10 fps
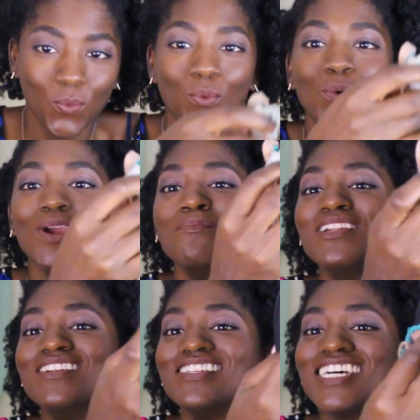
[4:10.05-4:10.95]

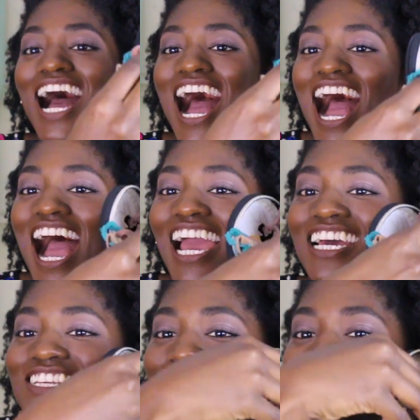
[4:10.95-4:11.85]
ribbon
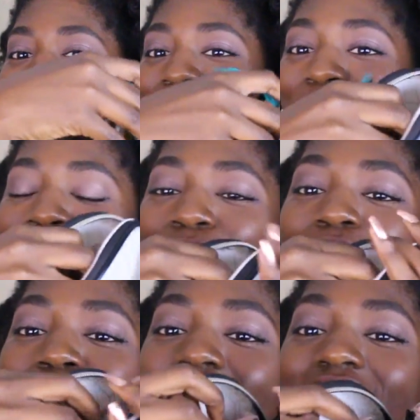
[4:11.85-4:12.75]
ties.
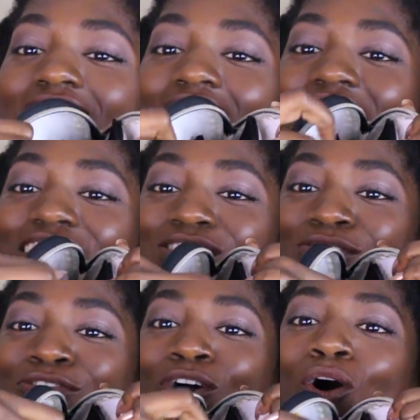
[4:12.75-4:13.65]
Ribbon ties for